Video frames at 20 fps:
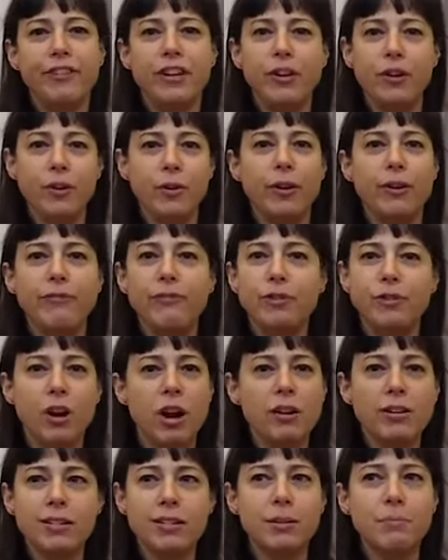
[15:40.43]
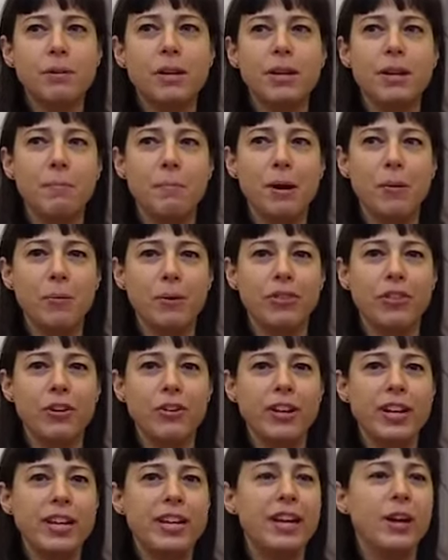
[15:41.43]
You know, if you talk to somebody about what
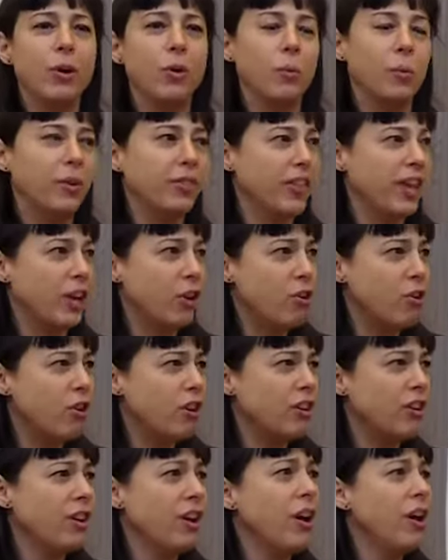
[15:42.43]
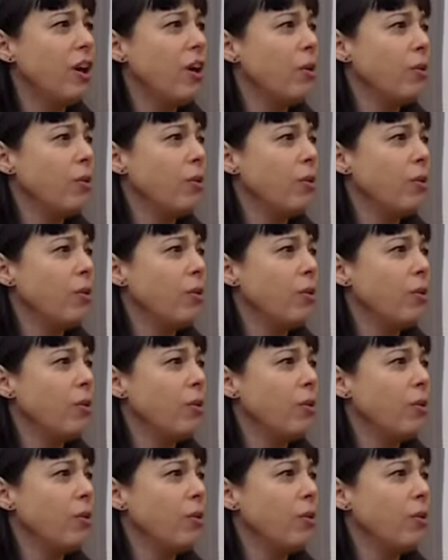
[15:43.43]
they're eating or what they cook